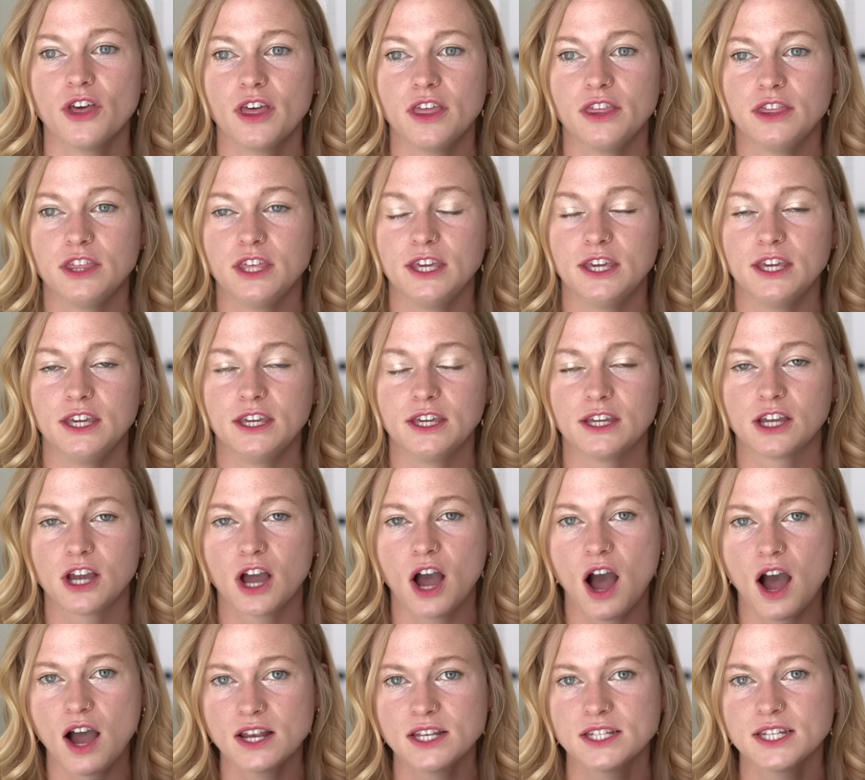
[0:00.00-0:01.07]
the
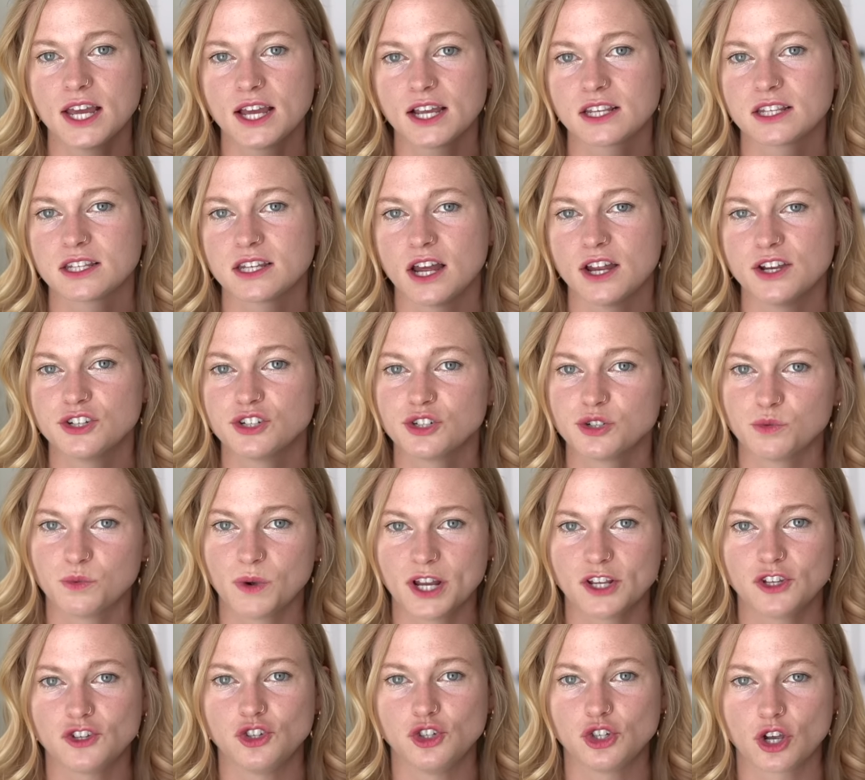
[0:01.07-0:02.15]
context under
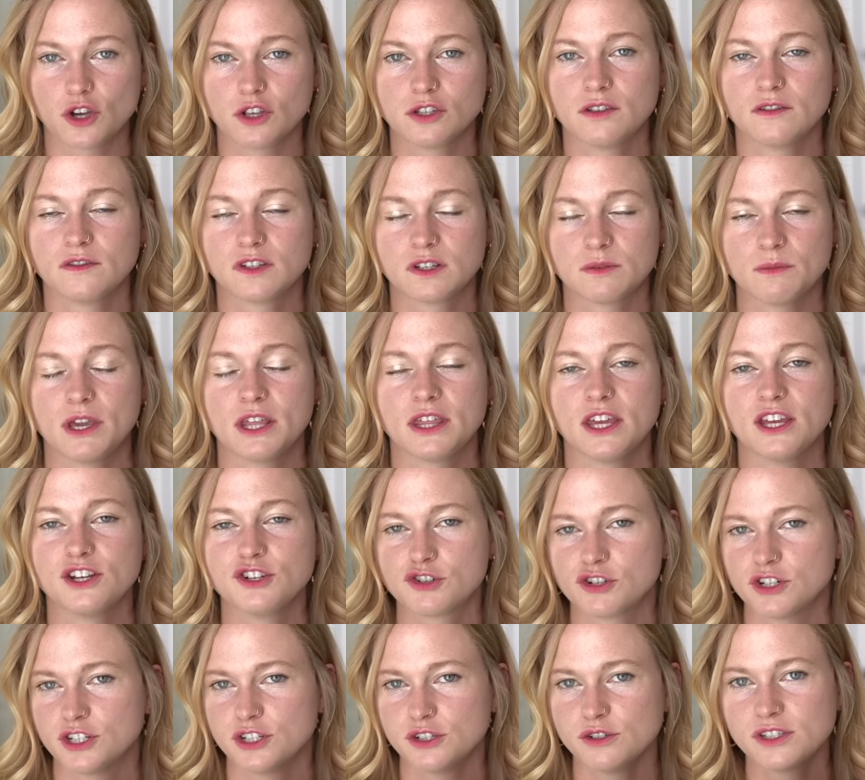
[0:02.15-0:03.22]
which Joseph Smith
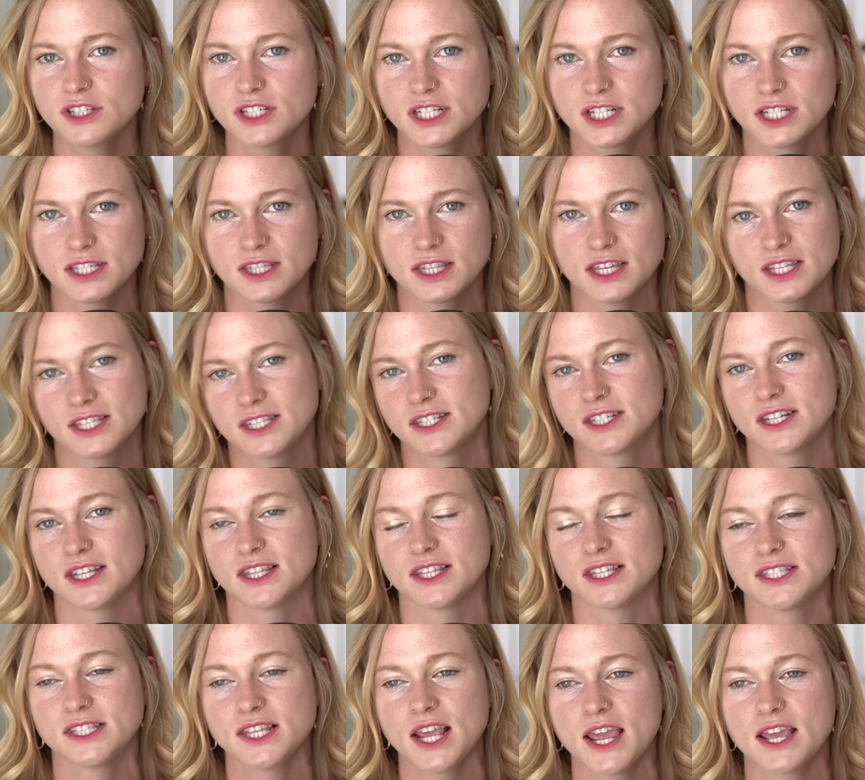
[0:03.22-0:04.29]
introduced this to the
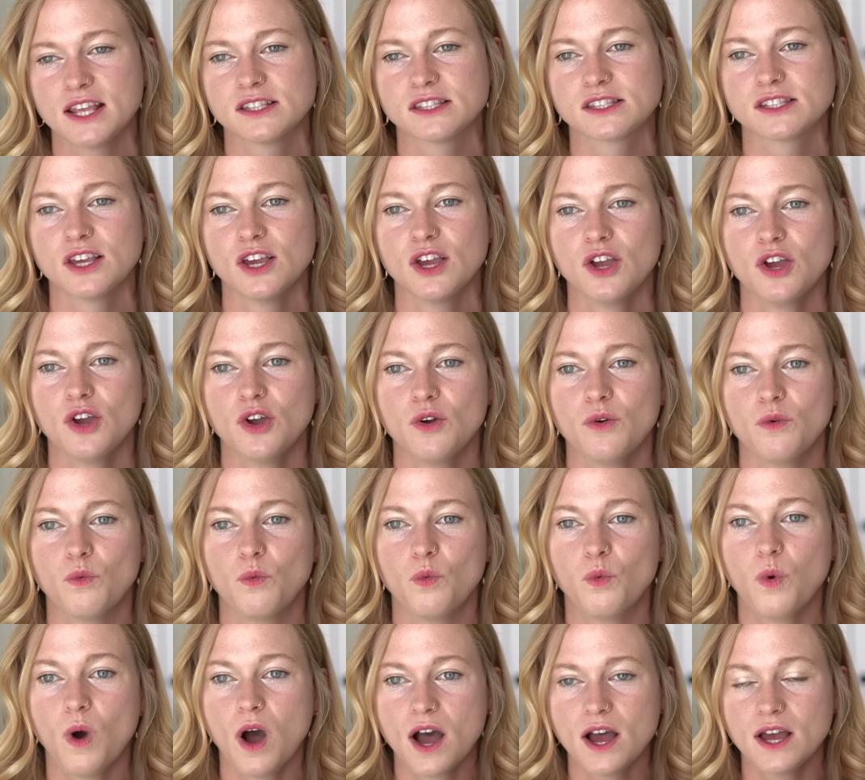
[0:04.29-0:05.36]
saints
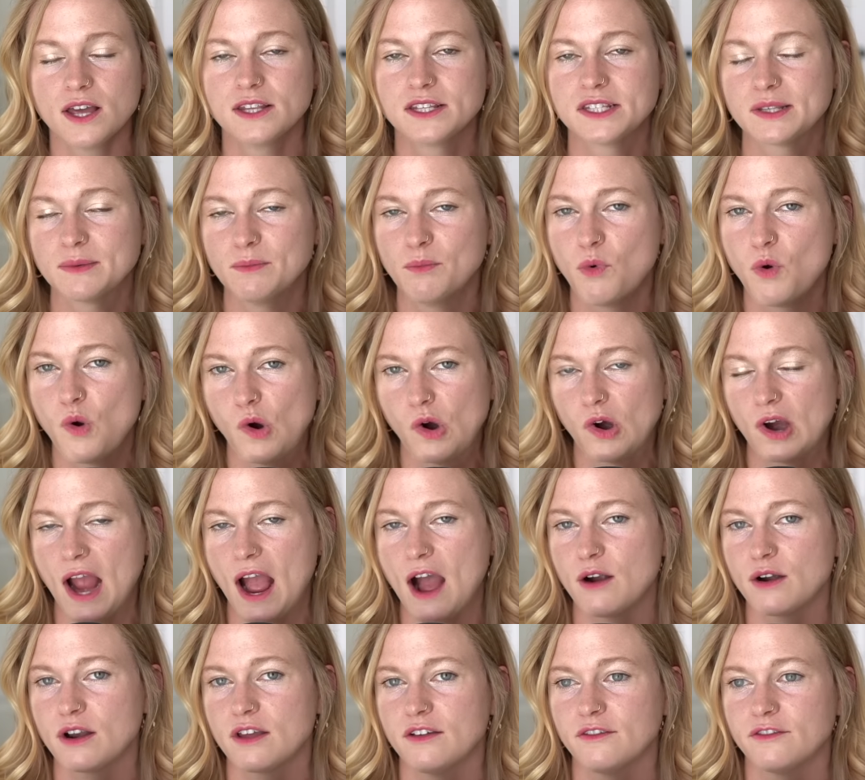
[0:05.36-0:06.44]
was more
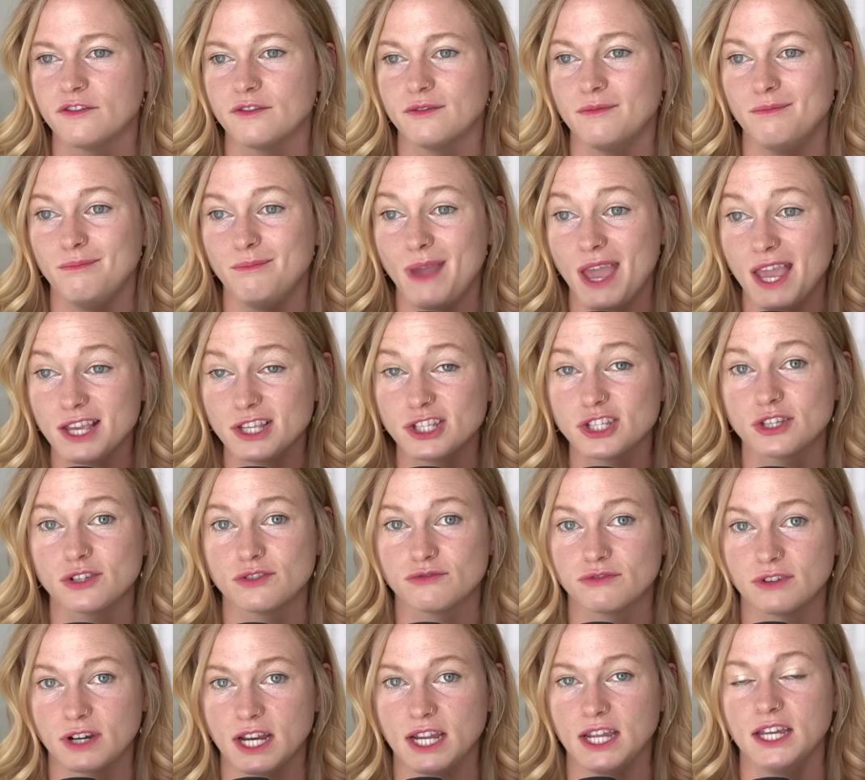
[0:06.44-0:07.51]
out of
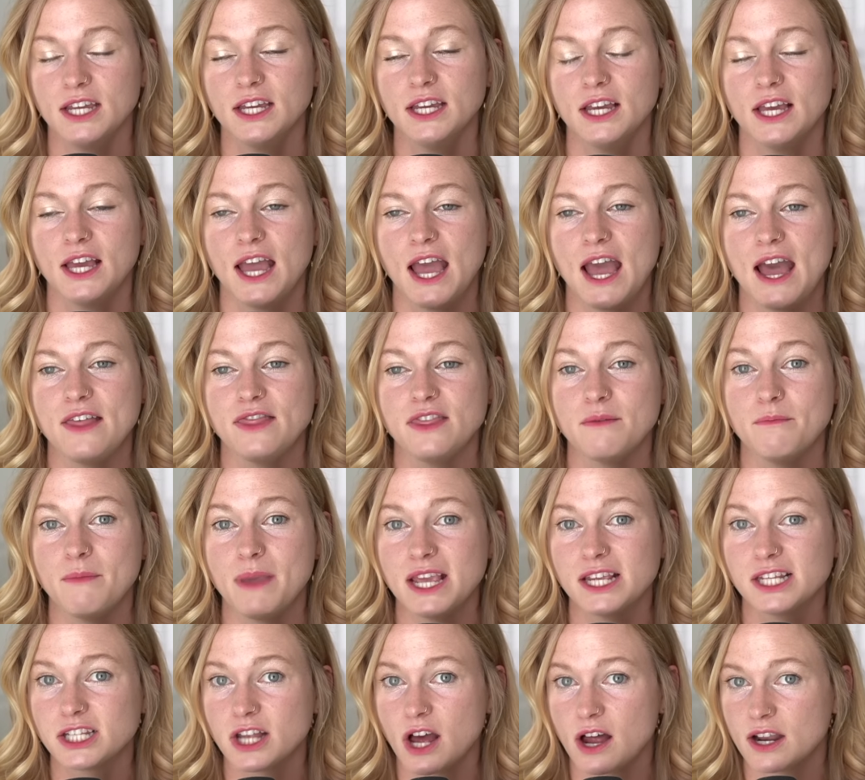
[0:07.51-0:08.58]
masonry and the
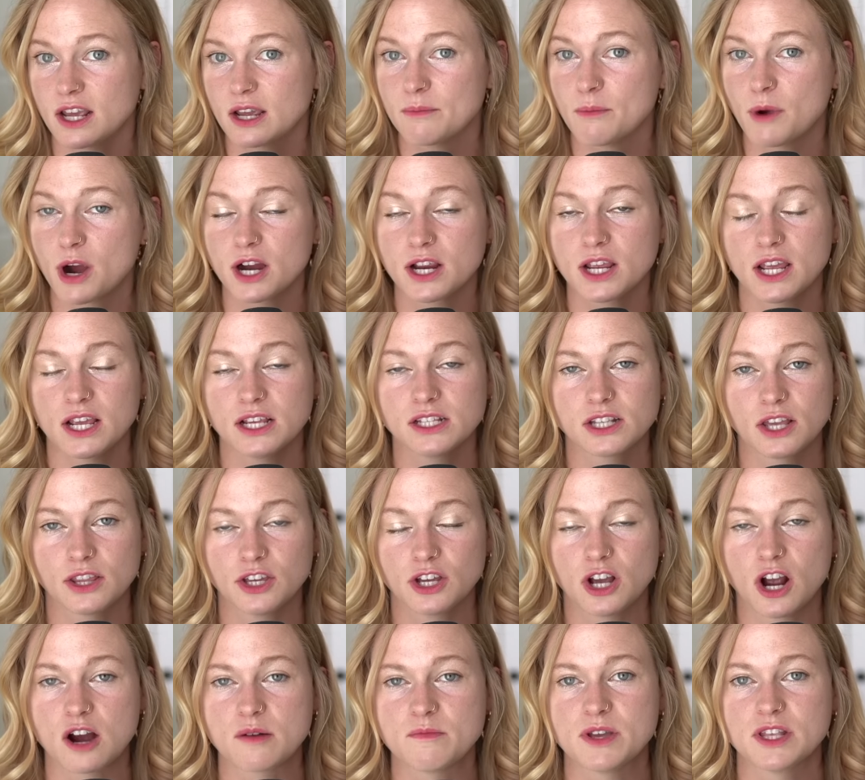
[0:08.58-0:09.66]
Masonic markings on the
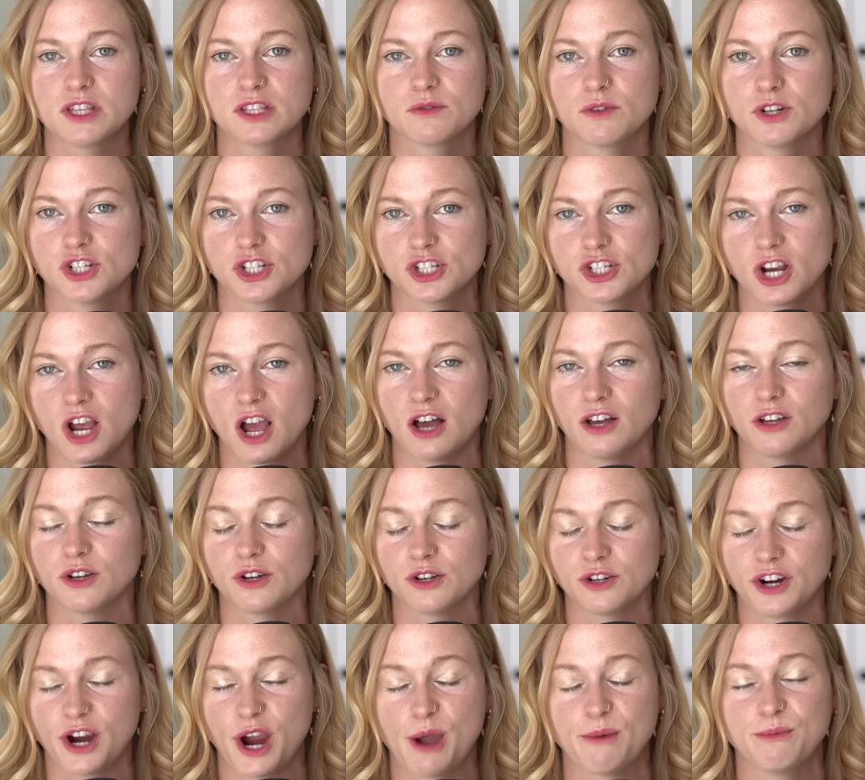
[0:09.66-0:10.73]
garments, which I'll go
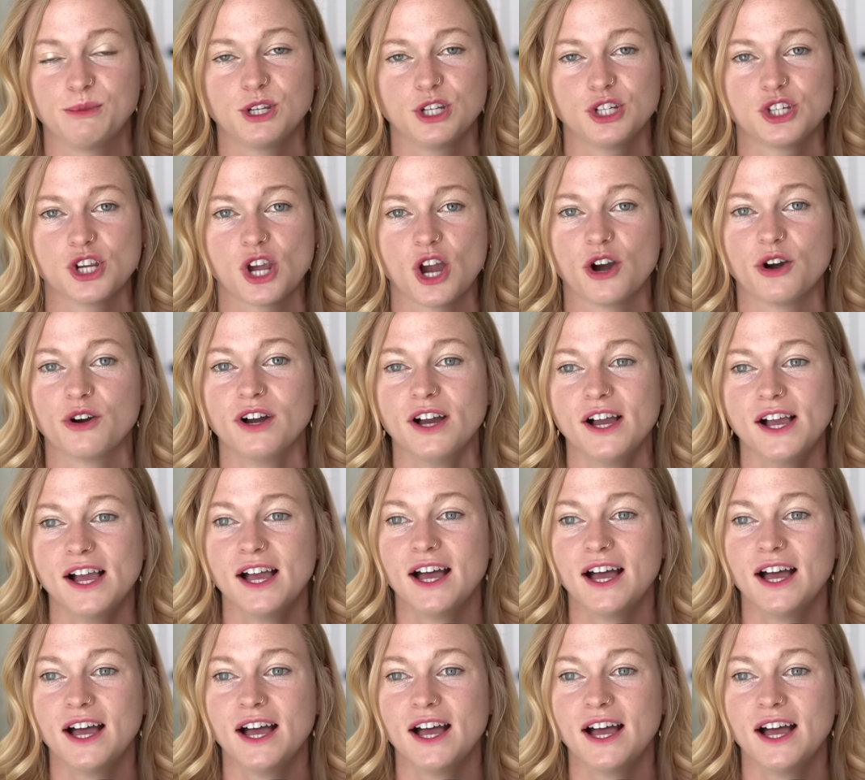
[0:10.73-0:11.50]
grab to show.